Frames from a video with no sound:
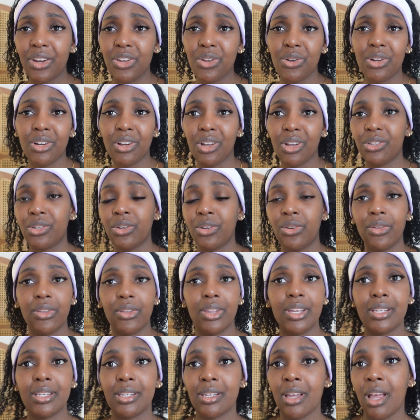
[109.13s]
you can also do
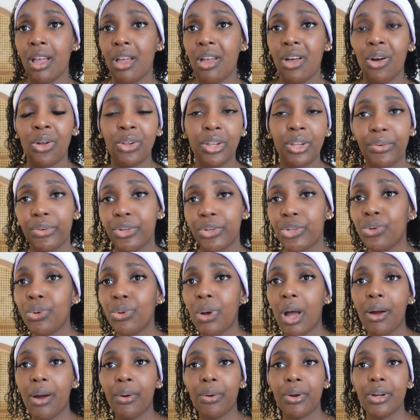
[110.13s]
this only for
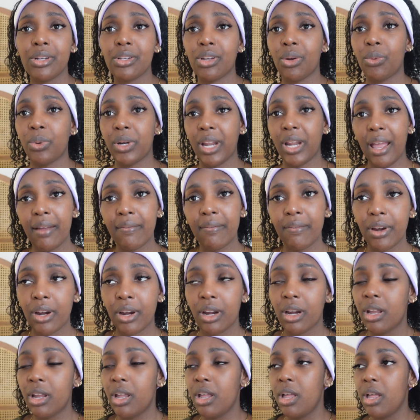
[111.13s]
2 hours or
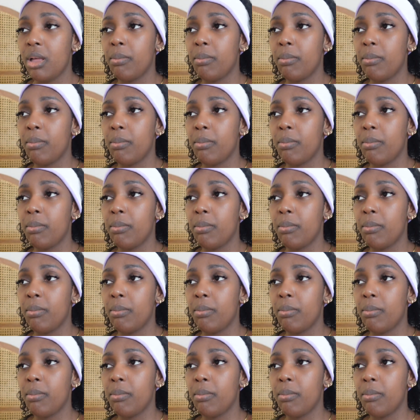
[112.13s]
whatever,